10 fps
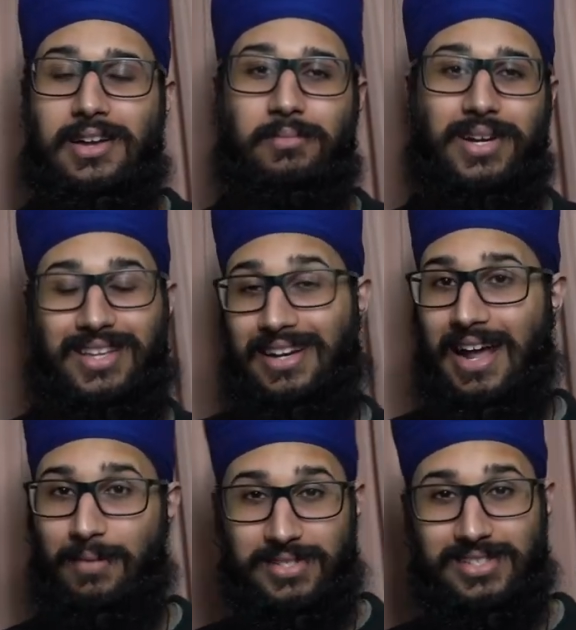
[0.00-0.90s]
But then it
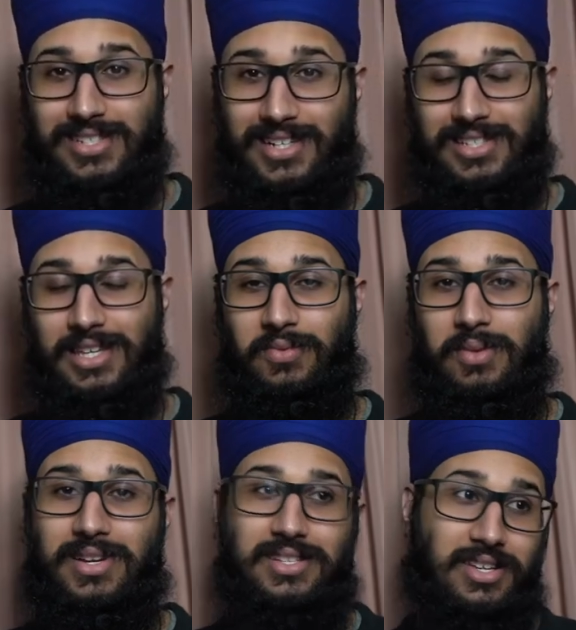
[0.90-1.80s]
happens to Jesse a
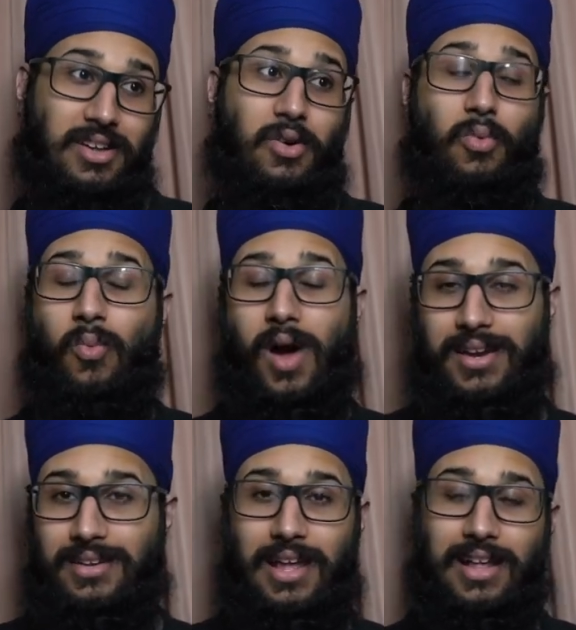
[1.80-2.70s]
few minutes ago. Why
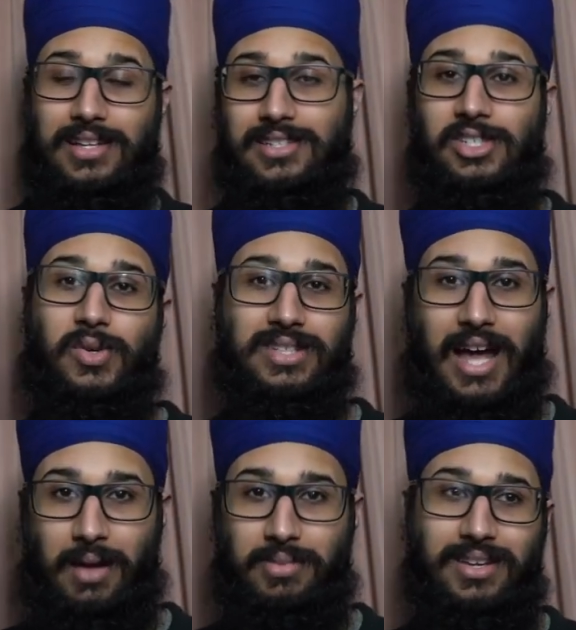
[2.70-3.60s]
didn't Ellie just do it to
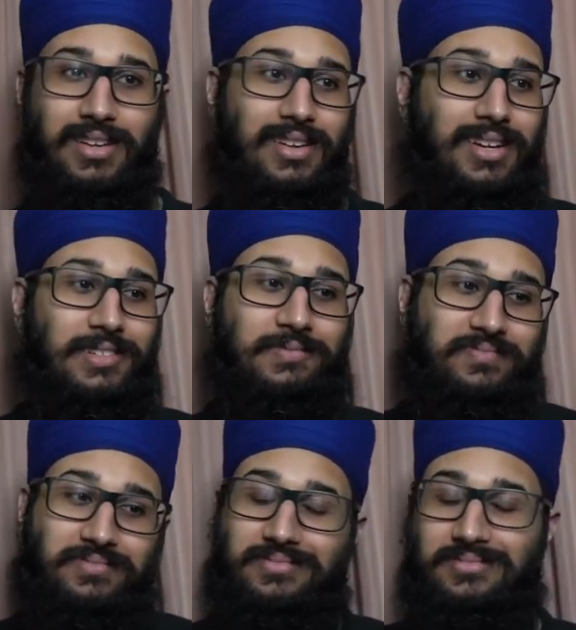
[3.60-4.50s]
Abby?
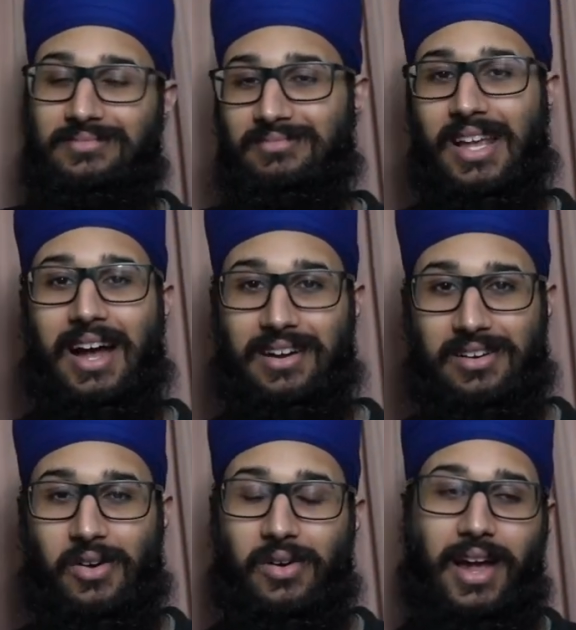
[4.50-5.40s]
I don't
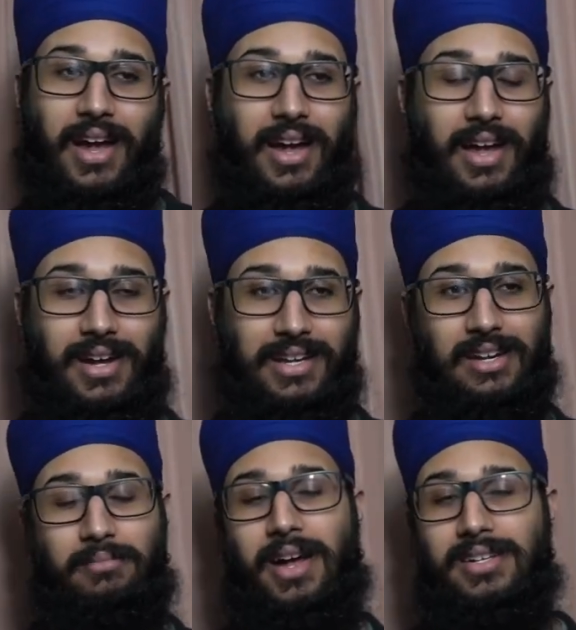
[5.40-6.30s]
know. And I can
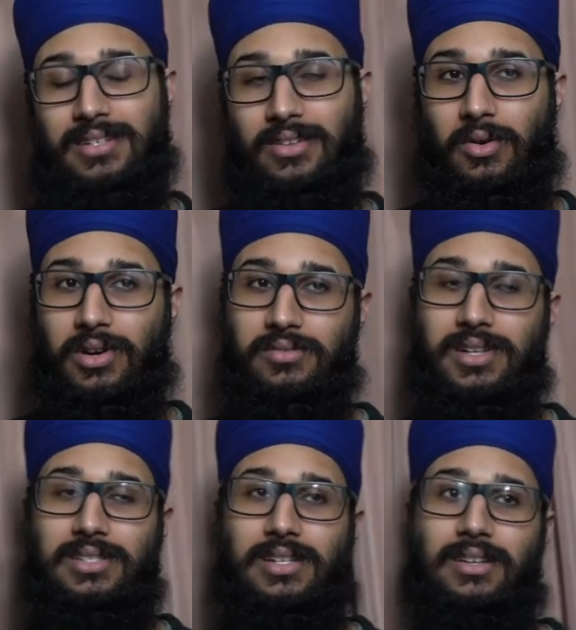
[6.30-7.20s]
imagine the only
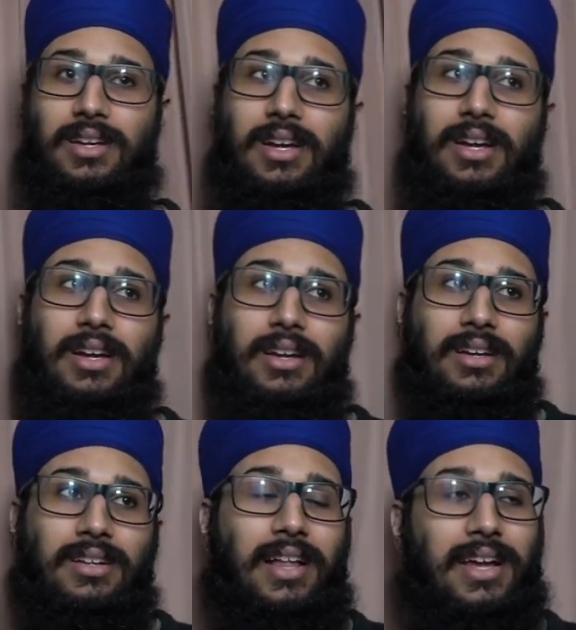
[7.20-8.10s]
reason,
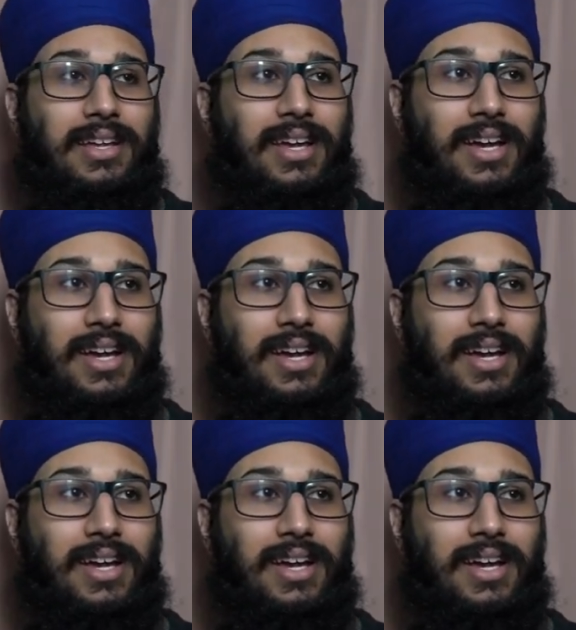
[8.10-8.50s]
like,